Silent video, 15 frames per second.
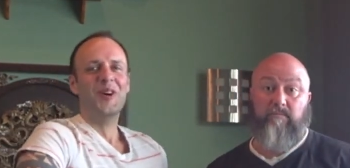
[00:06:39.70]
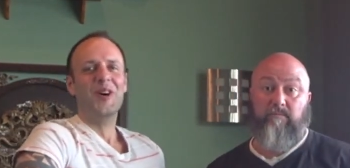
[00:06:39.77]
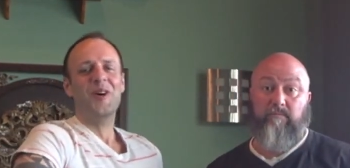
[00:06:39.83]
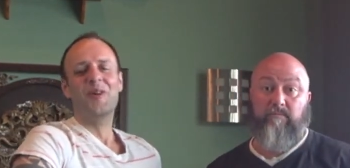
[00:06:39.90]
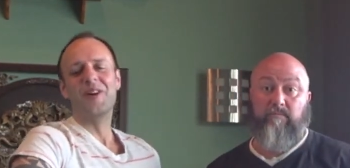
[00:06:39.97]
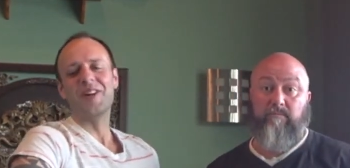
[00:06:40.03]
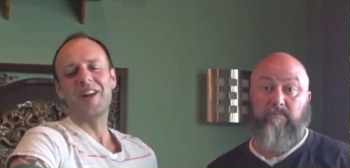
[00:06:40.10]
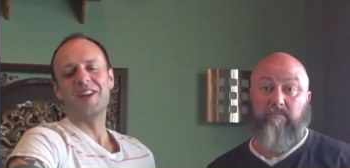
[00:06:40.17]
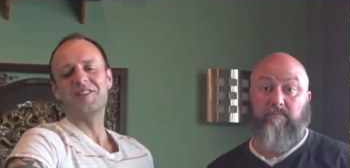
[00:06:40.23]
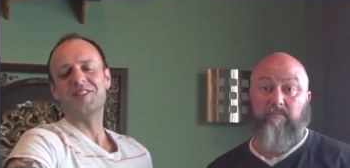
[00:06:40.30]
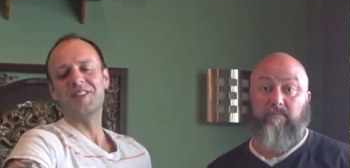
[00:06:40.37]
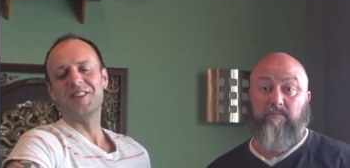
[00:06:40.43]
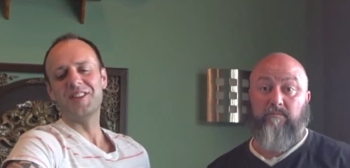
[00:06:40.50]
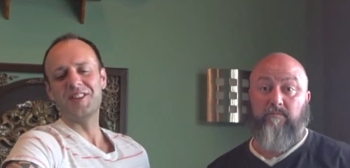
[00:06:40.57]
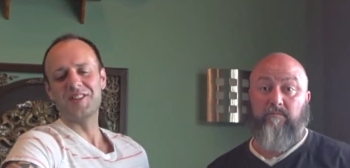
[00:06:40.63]
Speaker 1: well, I see
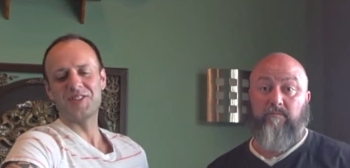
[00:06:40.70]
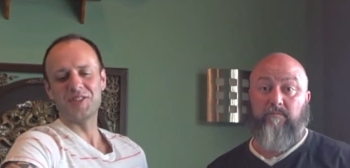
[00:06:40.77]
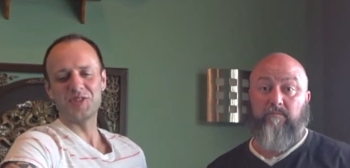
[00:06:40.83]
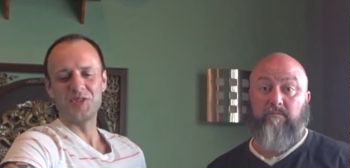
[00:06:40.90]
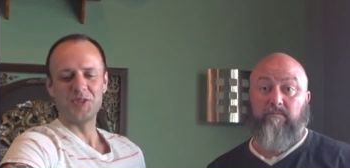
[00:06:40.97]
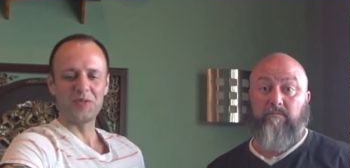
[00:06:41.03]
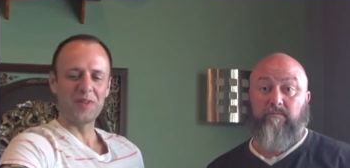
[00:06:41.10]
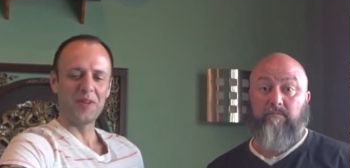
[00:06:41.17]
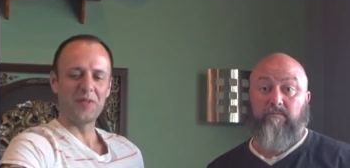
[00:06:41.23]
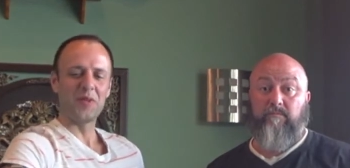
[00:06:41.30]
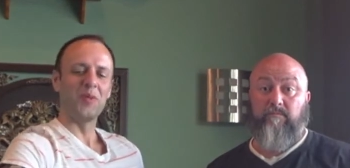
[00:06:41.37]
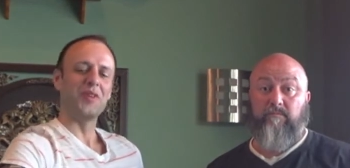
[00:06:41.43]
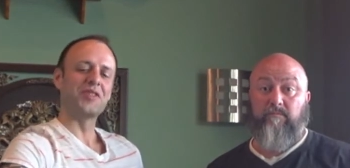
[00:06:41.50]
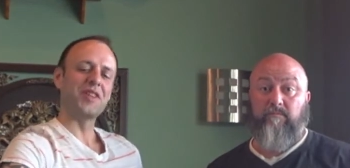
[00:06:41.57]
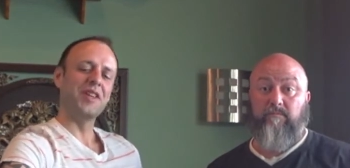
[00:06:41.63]
that this isn't your favorite
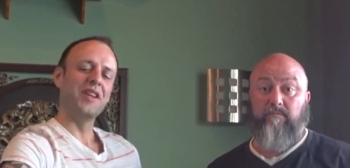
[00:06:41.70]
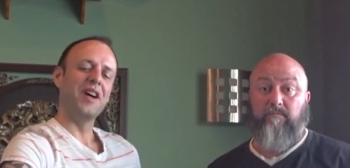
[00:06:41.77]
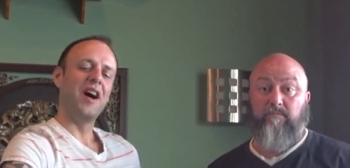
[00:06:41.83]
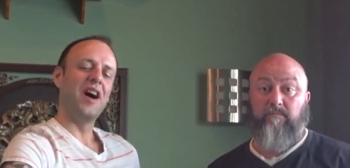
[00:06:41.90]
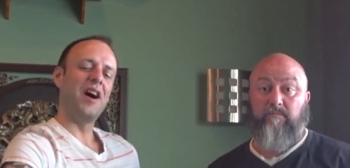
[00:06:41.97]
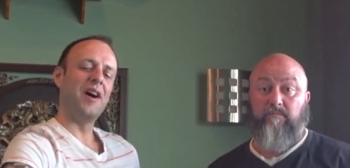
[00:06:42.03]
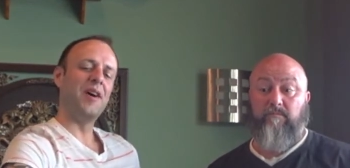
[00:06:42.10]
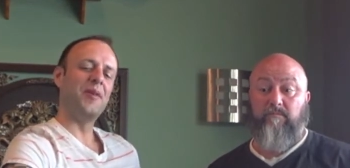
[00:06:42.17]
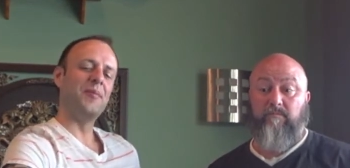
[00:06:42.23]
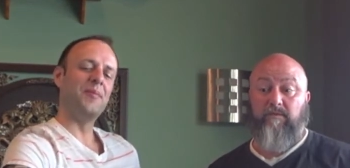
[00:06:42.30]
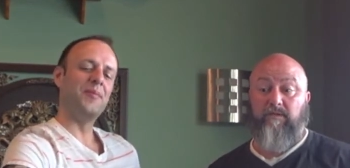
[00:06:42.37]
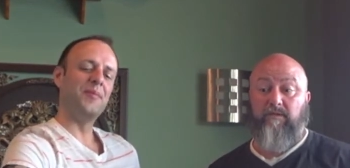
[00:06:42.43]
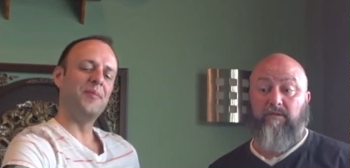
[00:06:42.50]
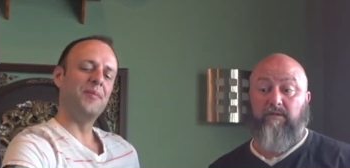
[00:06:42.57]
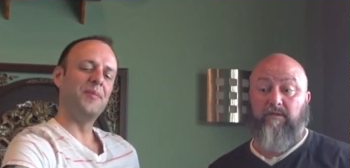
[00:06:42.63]
whiskey.
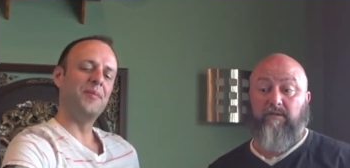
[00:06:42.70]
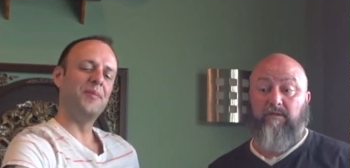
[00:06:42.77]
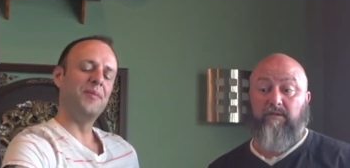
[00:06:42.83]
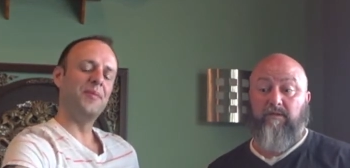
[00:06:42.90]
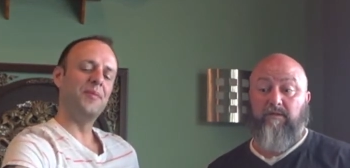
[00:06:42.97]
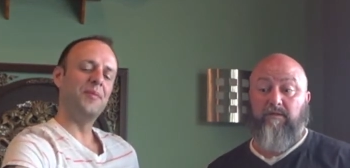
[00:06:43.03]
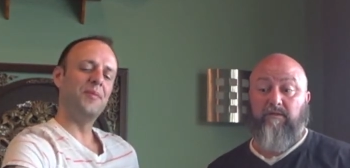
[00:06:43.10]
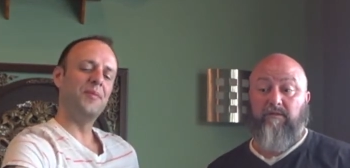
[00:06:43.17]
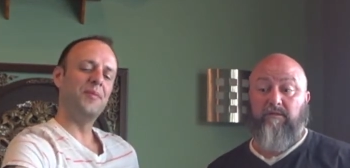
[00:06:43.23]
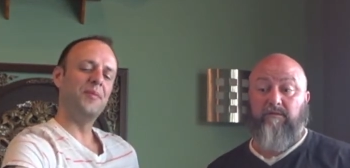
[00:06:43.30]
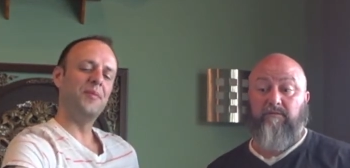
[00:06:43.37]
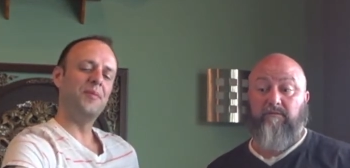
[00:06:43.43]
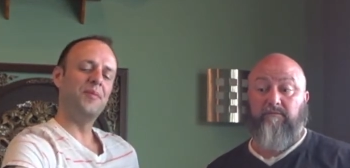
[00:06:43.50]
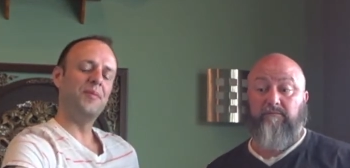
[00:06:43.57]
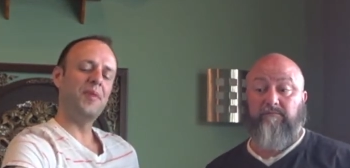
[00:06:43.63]
Um,
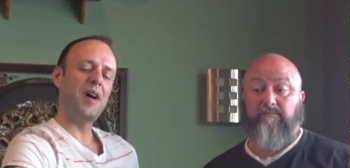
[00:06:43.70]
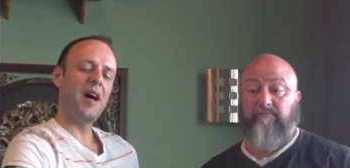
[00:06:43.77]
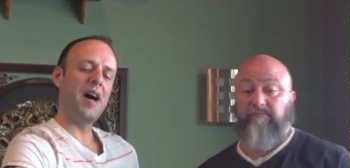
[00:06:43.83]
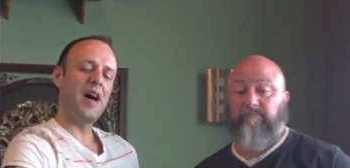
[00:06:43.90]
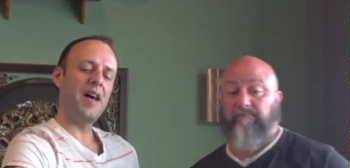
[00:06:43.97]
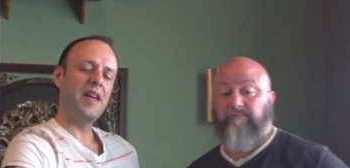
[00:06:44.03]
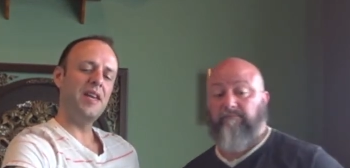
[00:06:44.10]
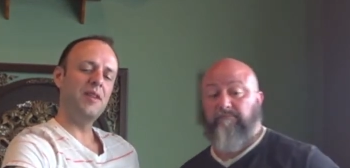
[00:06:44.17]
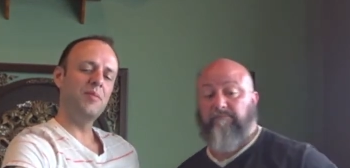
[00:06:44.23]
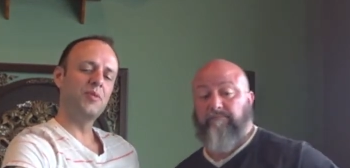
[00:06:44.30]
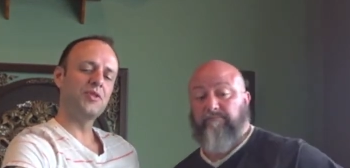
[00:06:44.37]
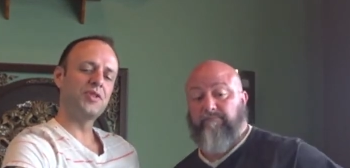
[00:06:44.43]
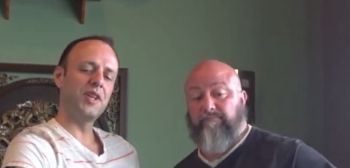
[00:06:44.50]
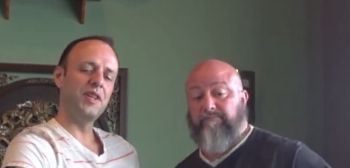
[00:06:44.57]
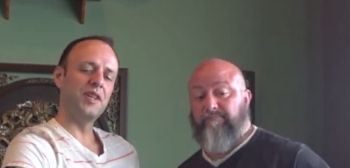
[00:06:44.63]
I will
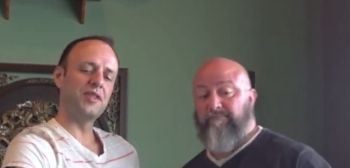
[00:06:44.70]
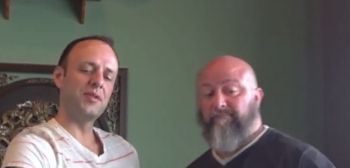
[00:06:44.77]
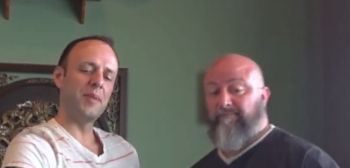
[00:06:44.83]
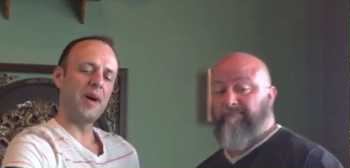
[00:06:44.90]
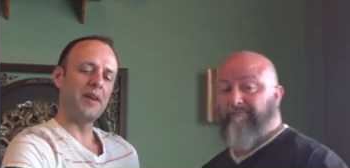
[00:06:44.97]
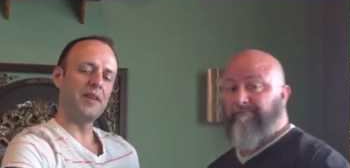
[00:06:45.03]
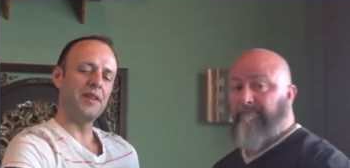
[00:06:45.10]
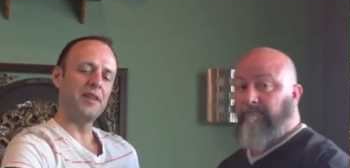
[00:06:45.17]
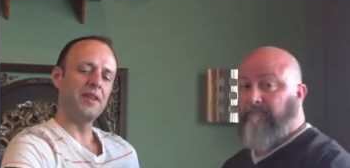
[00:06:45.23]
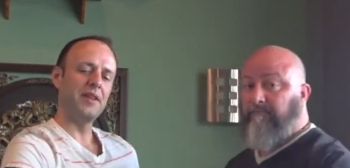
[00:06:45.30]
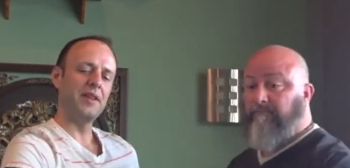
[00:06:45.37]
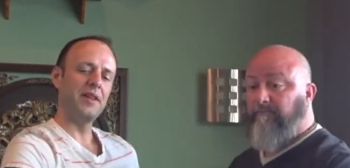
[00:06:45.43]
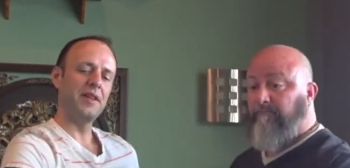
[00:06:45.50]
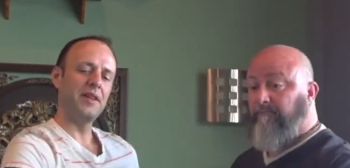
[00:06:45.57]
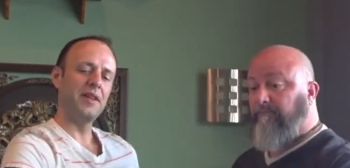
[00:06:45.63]
say this about it:
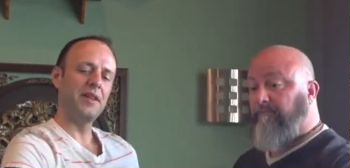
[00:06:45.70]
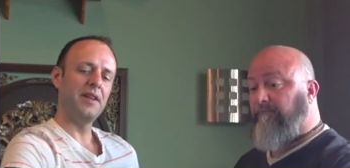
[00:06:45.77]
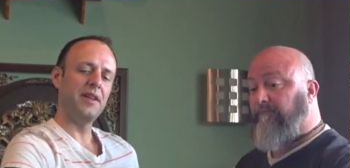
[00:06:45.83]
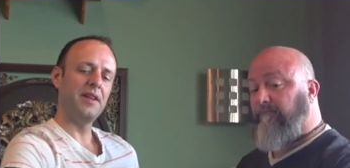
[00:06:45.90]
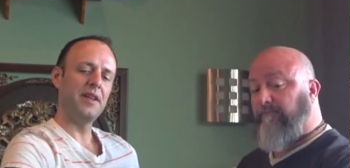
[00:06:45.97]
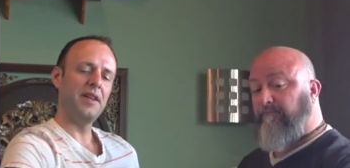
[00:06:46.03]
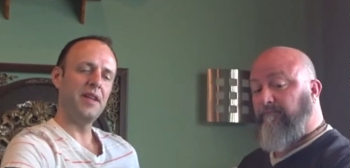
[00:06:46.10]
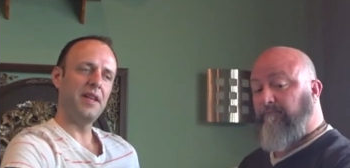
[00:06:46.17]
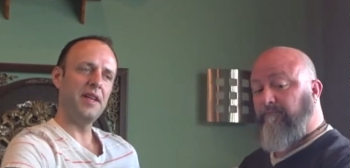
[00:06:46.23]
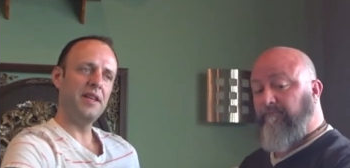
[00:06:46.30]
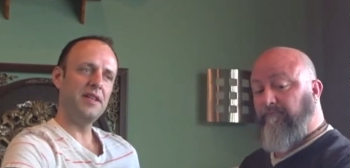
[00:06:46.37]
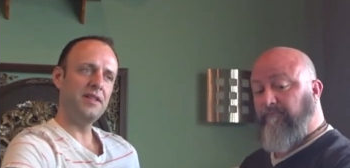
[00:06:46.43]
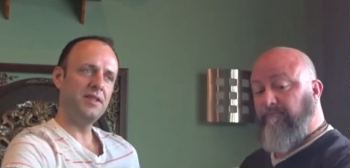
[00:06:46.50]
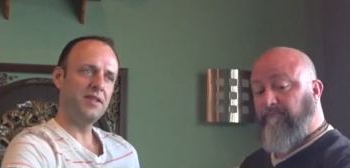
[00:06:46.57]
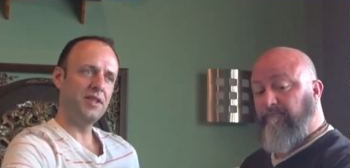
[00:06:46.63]

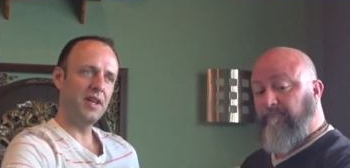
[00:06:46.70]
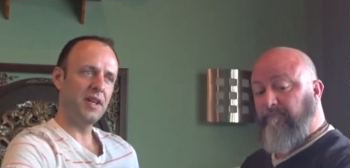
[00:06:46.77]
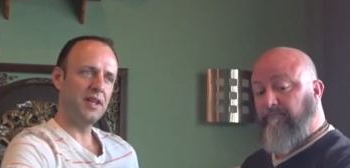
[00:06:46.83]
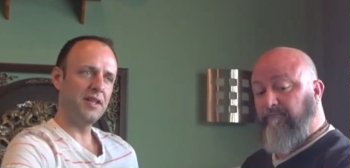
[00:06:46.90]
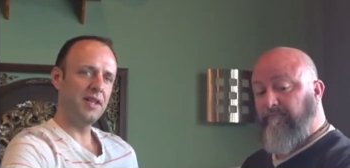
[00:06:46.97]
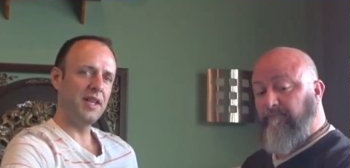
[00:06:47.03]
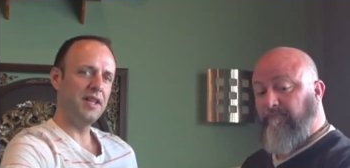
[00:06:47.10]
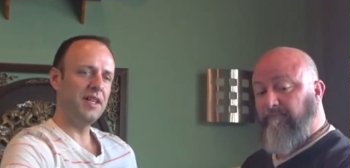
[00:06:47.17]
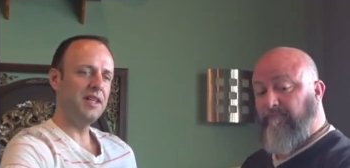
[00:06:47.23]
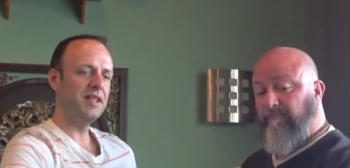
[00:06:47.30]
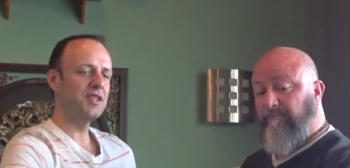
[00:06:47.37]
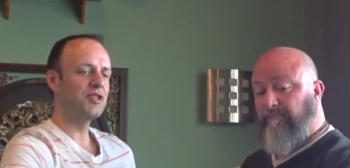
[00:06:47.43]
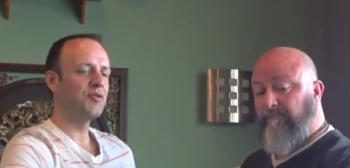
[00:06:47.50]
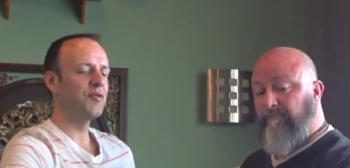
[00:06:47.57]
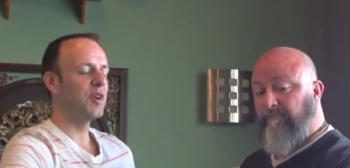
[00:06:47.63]
it uh, it
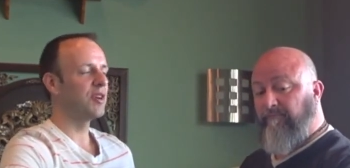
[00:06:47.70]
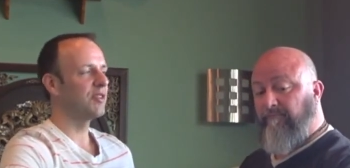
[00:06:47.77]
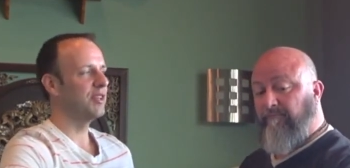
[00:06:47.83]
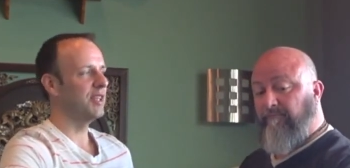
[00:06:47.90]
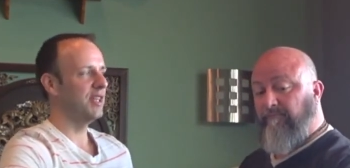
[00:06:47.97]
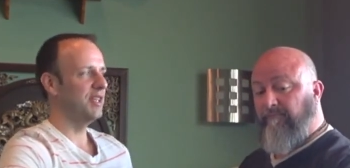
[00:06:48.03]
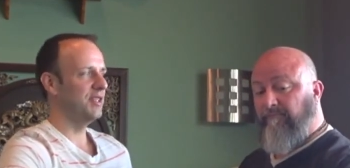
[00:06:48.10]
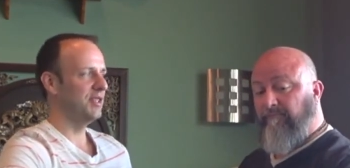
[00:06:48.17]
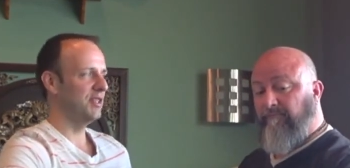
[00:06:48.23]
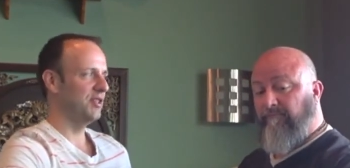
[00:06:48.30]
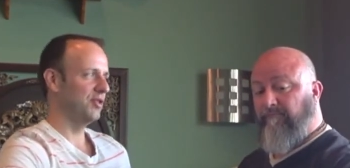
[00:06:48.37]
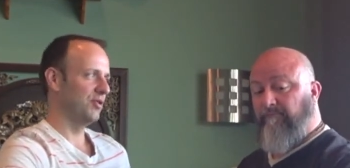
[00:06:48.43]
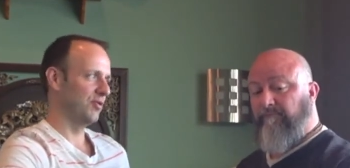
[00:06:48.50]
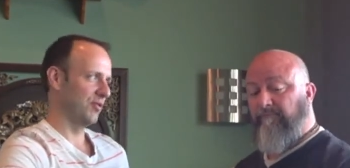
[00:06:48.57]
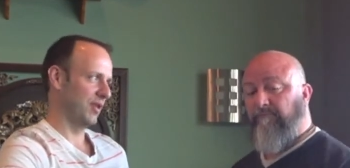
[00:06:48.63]
is fairly easy to
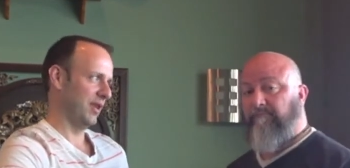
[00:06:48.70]
drink.